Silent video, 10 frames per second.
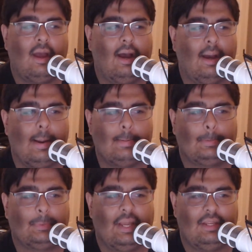
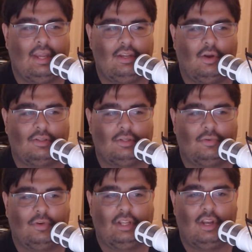and you also
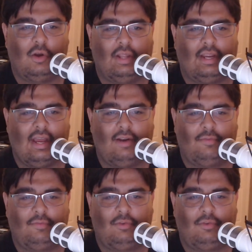really know like kind of